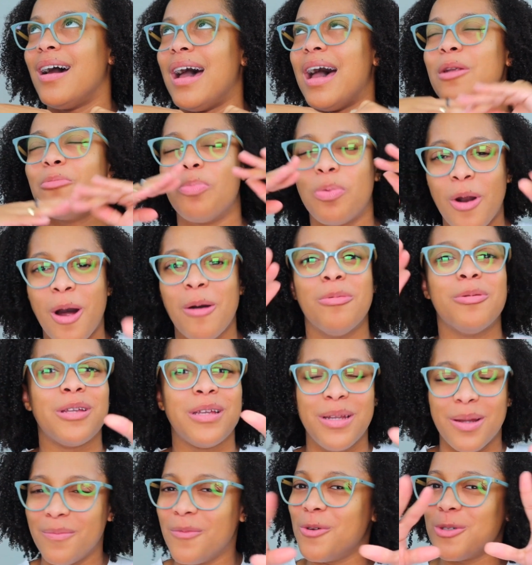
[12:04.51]
and
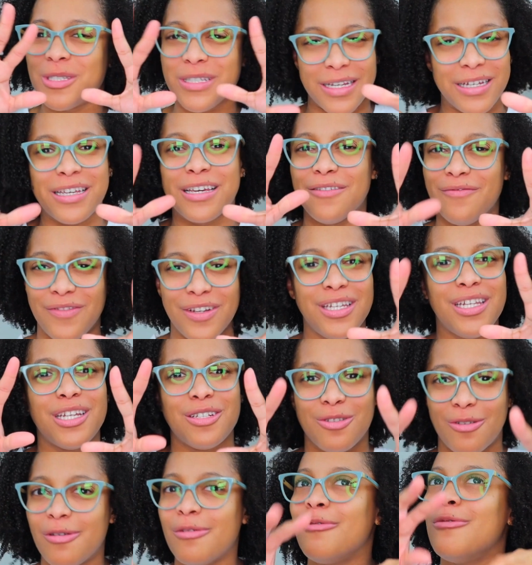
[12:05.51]
probably the most
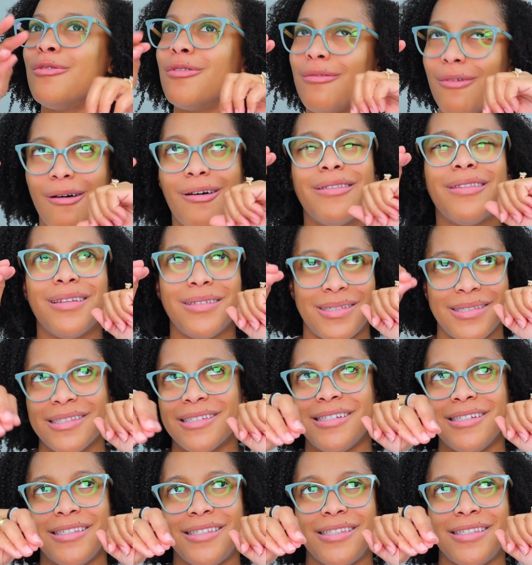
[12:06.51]
inconvenient tool on this
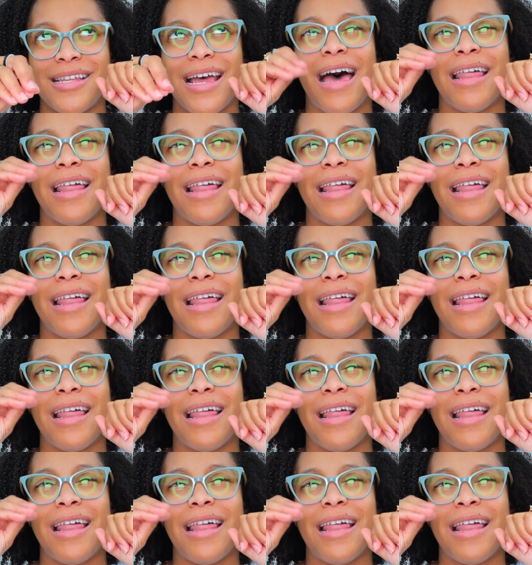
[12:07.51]
list.